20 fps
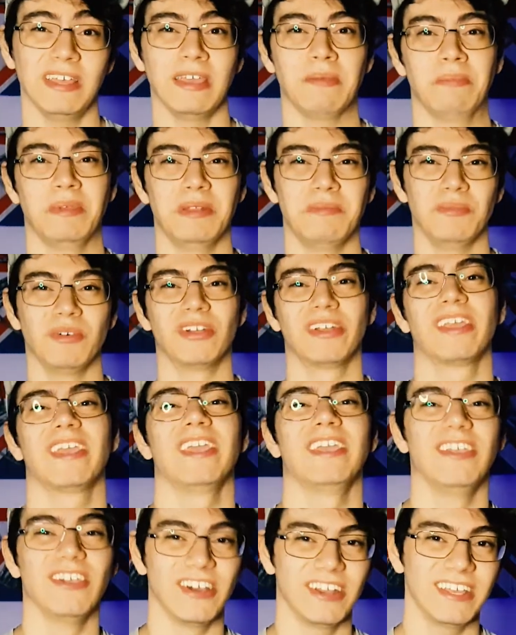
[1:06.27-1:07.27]
a bit more
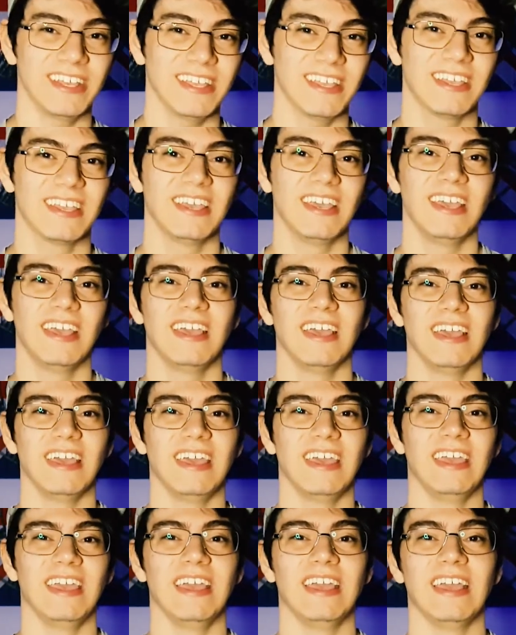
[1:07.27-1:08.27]
chaotic,
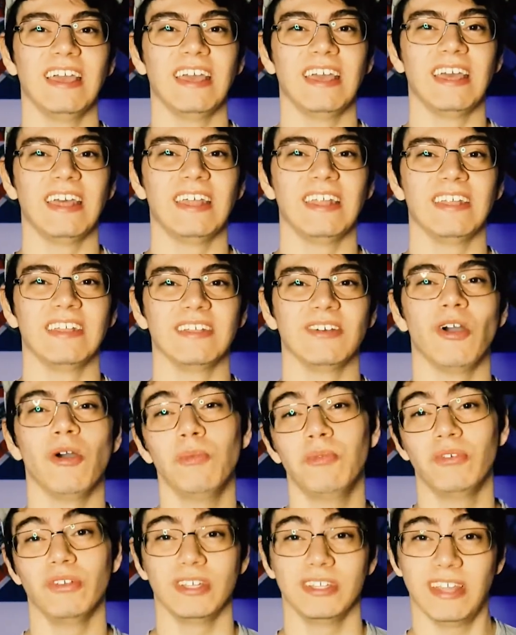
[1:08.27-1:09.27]
and
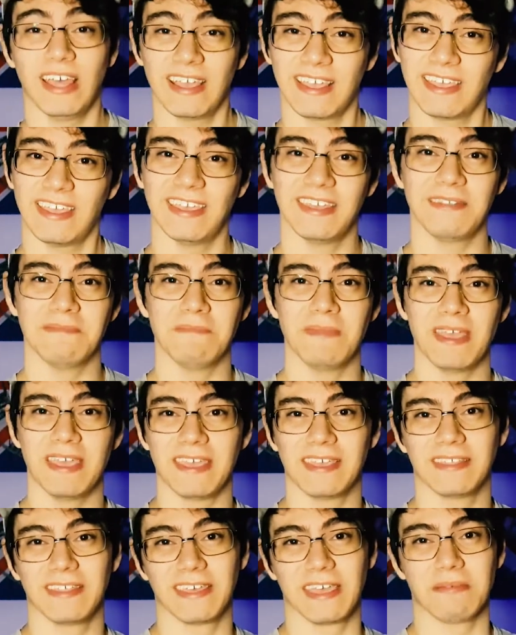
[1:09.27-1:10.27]
hopefully that can
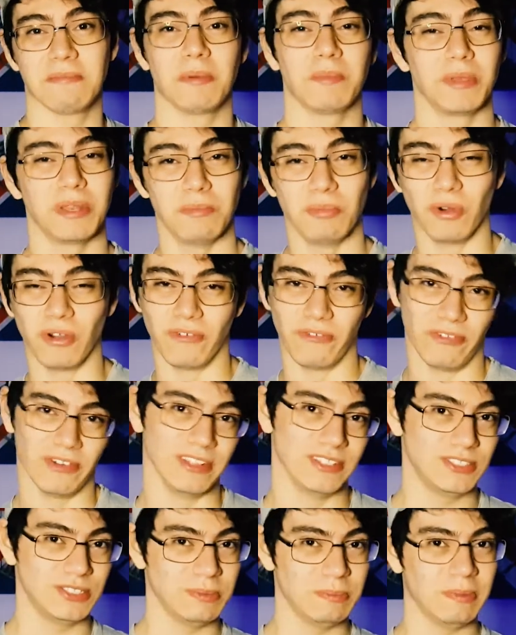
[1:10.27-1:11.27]
make the game a bit more
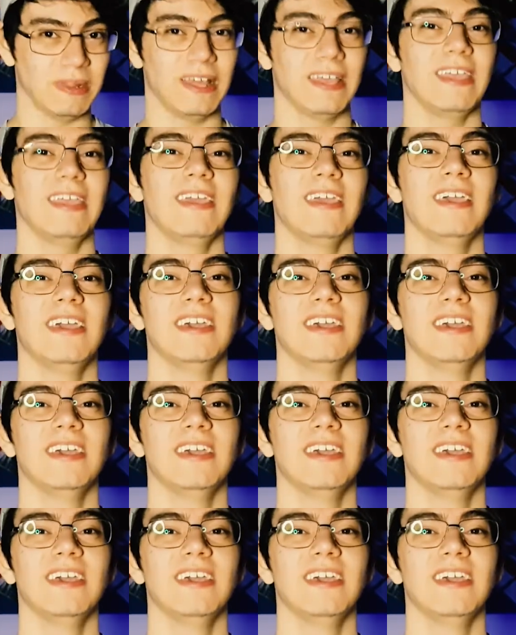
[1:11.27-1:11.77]
fun to play.